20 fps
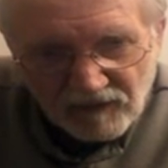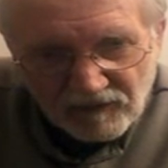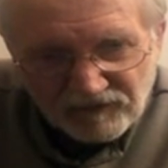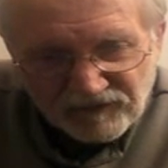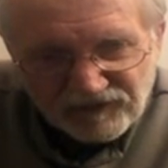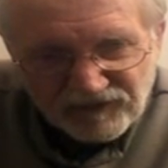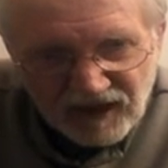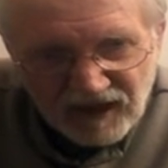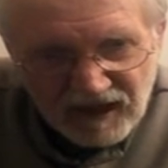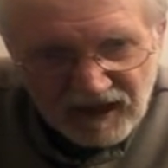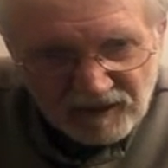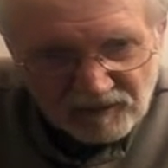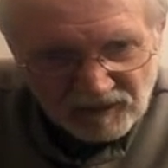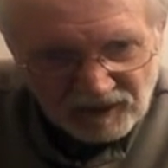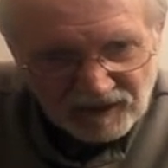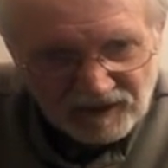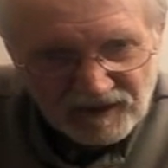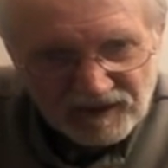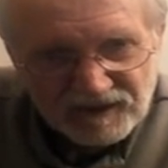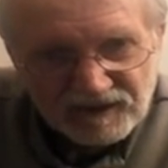
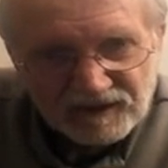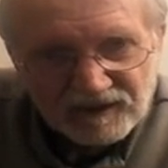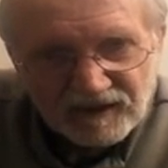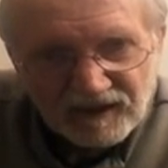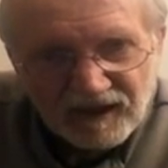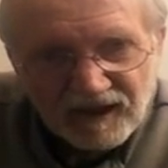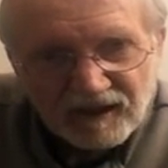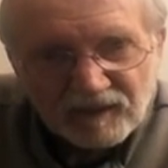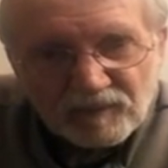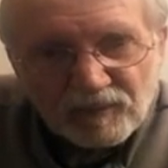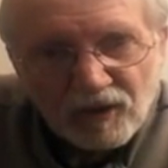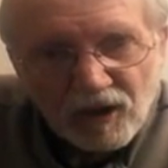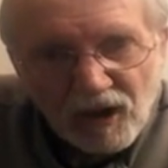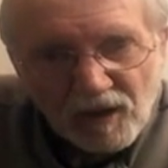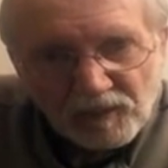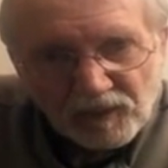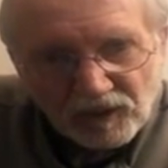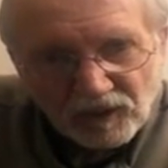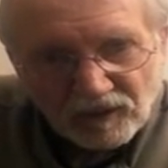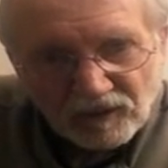famous and
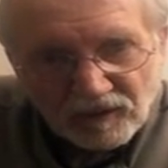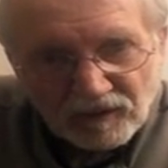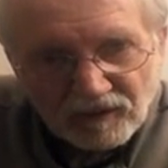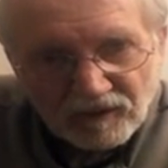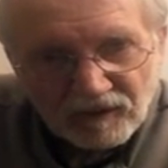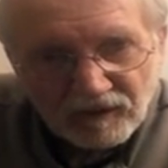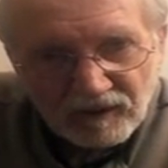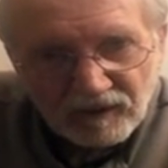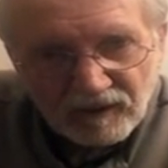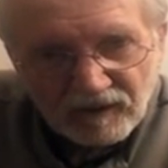popular.